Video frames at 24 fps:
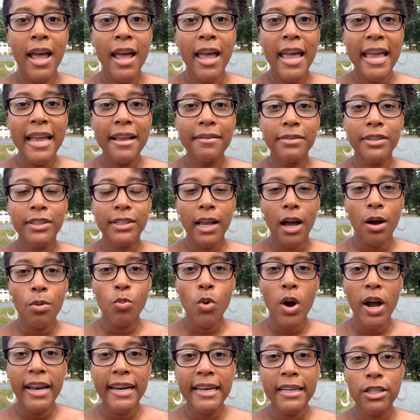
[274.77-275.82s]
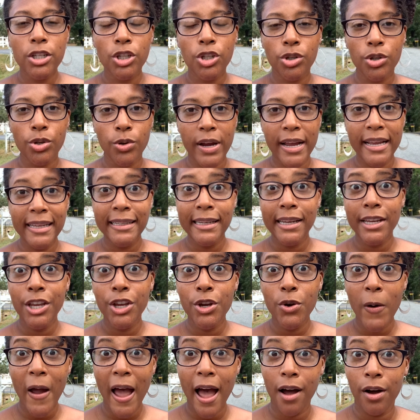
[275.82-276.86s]
If someone is stressing
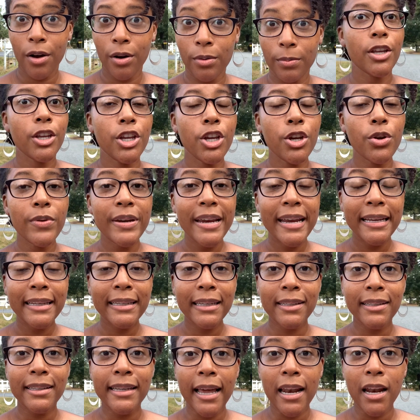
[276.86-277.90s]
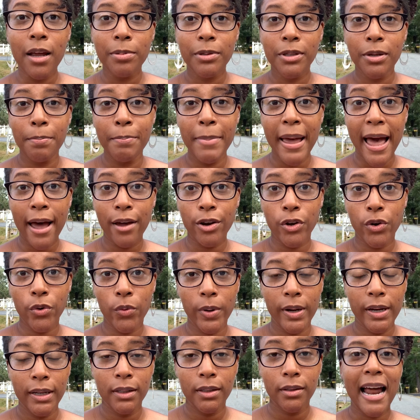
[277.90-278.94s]
you out, you need to set up some
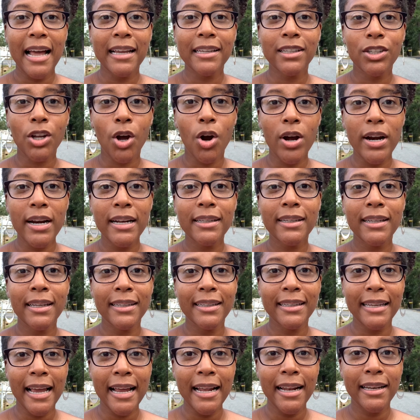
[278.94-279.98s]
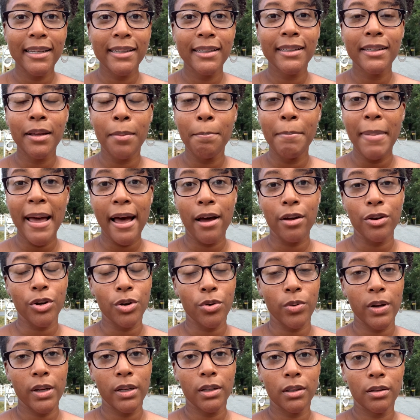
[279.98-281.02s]
boundaries. I started to set some
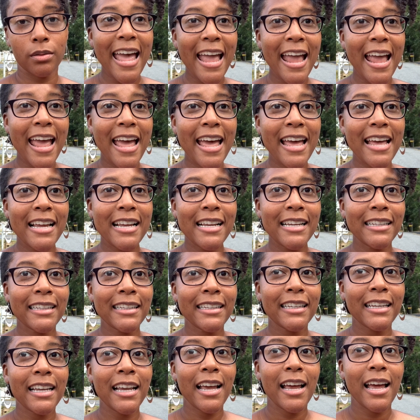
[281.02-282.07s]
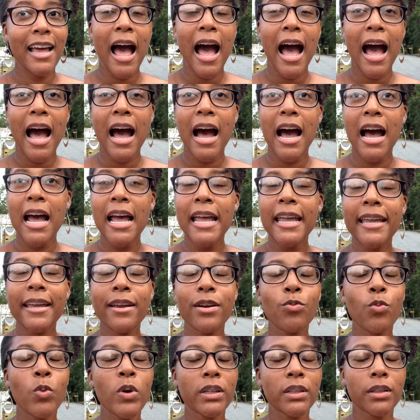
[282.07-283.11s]
boundaries, and I
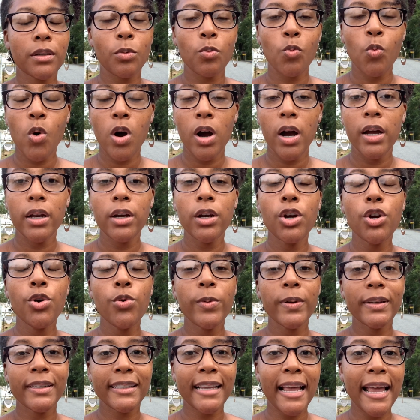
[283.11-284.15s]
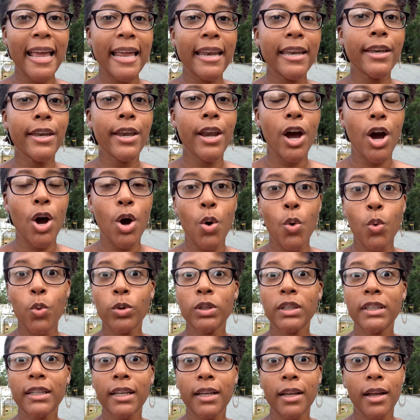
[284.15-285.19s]
was the one who was saying no
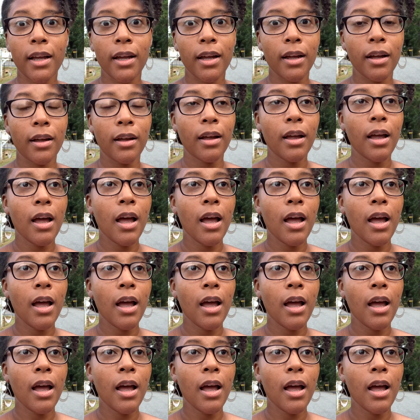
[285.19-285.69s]
to,